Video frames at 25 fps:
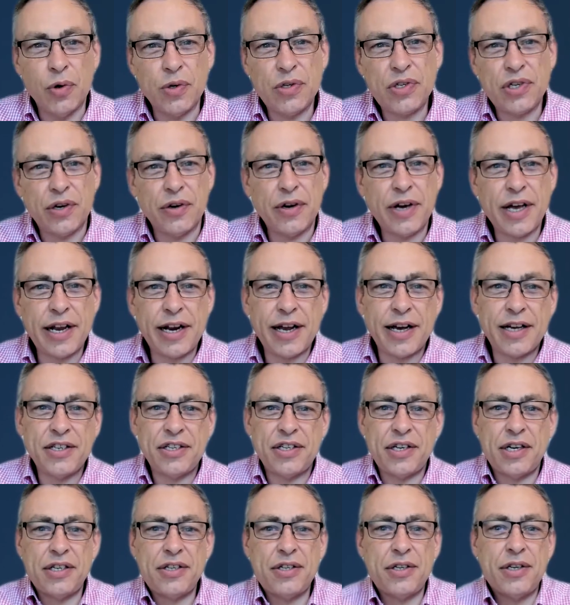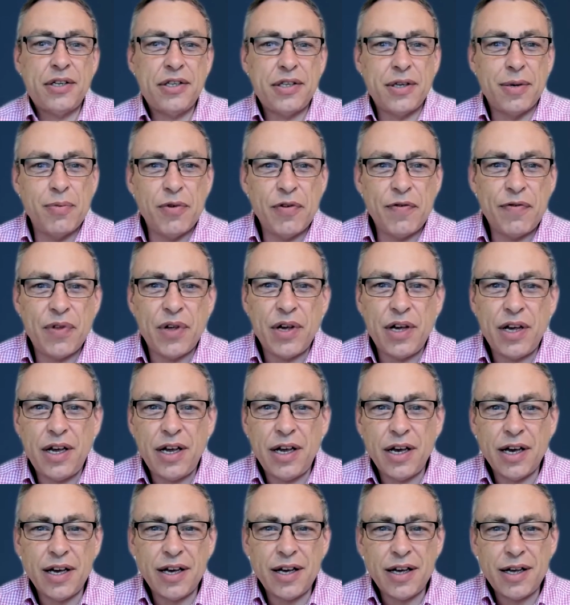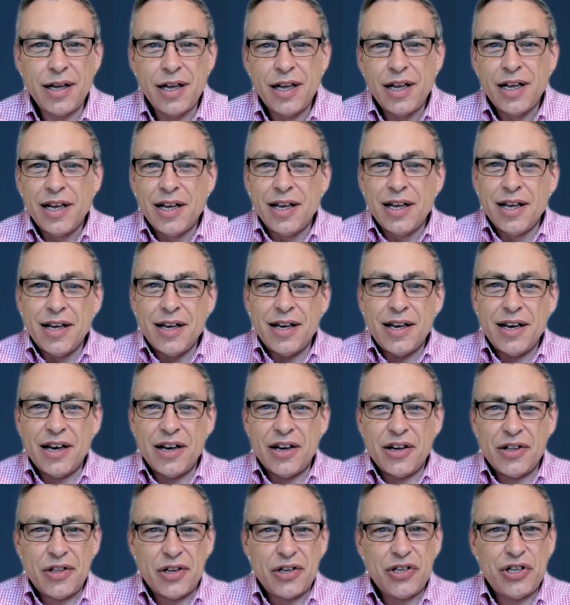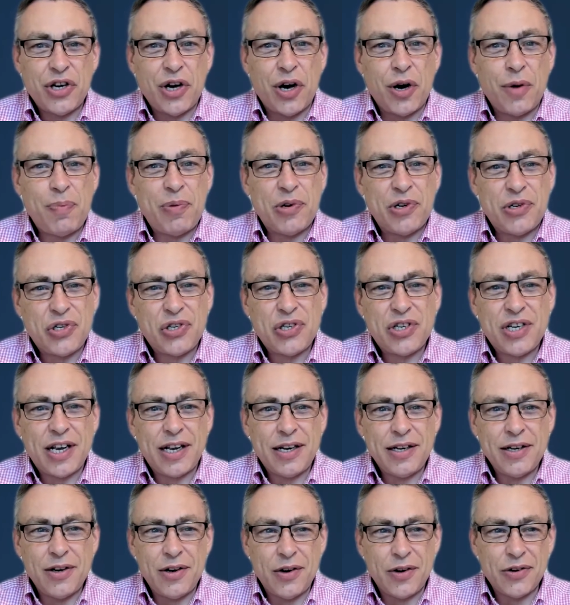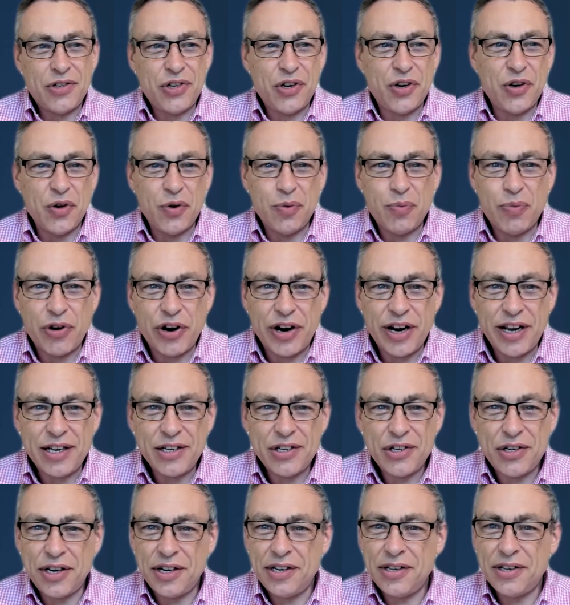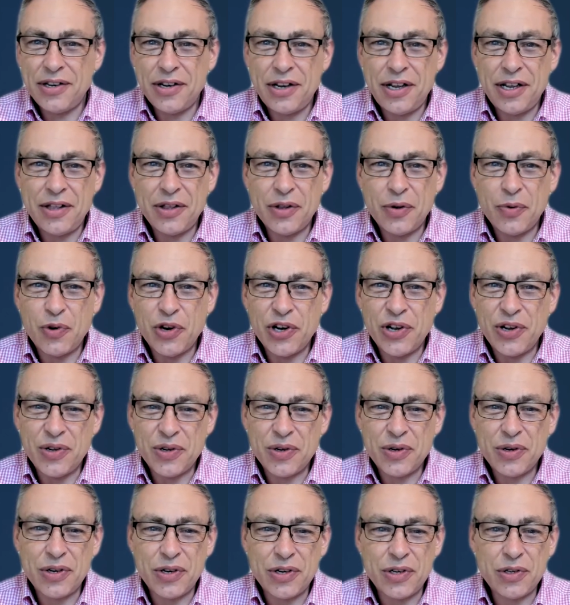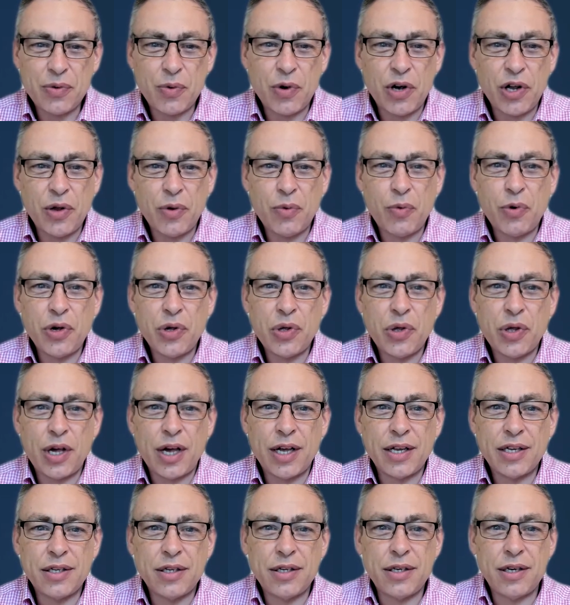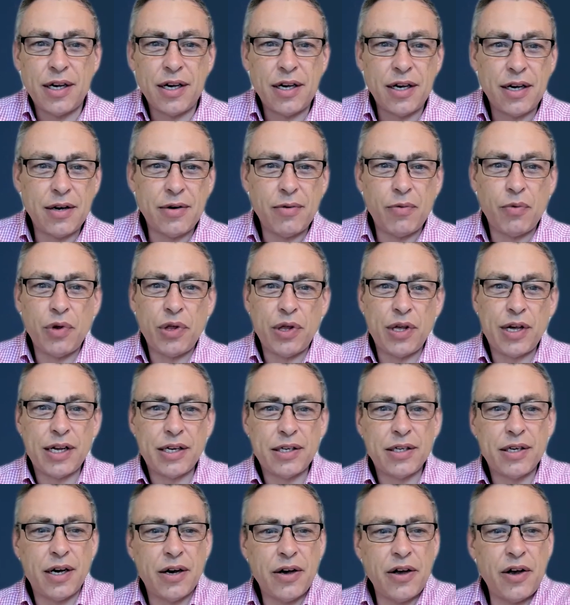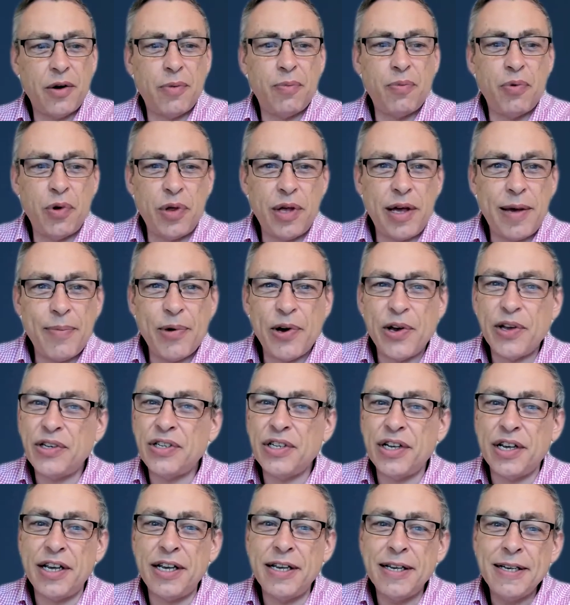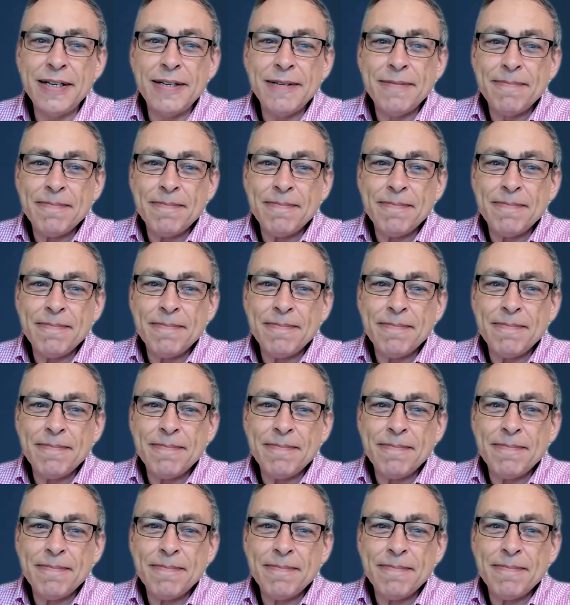also get access to some of the sharpest technological brains in the world as well with that tie-up with MIT.